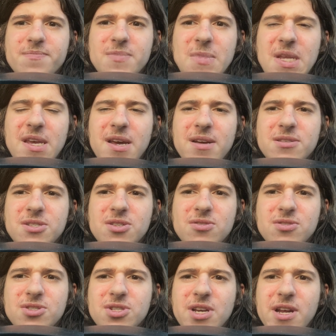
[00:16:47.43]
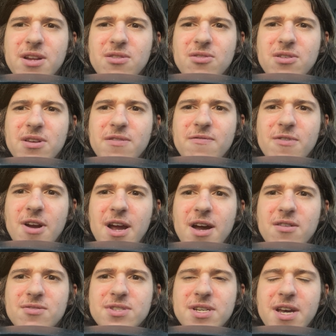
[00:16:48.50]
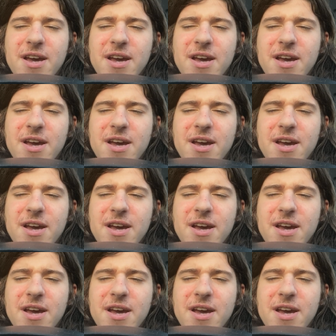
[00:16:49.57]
Yeah, still just kind of looking for housing.